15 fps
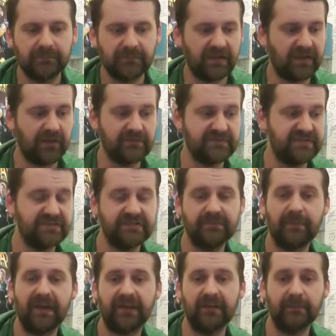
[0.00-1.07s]
that goes into the
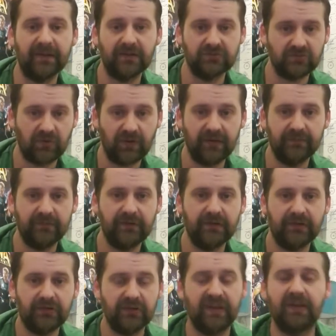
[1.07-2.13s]
back of the Mega Drive.
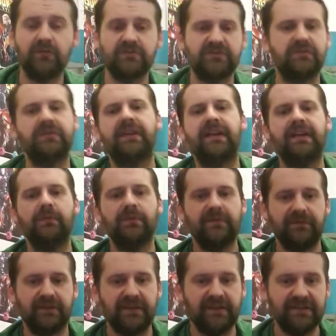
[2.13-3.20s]
You can also get it
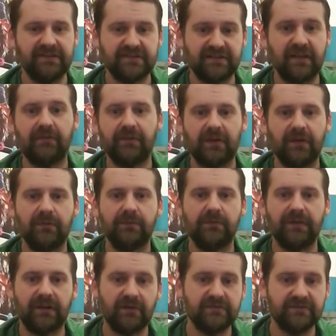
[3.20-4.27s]
with the stereo
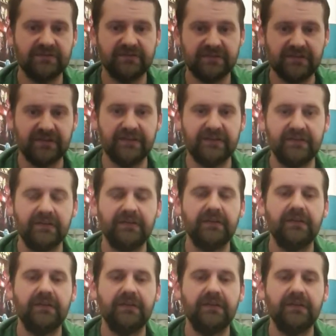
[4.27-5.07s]
that goes into the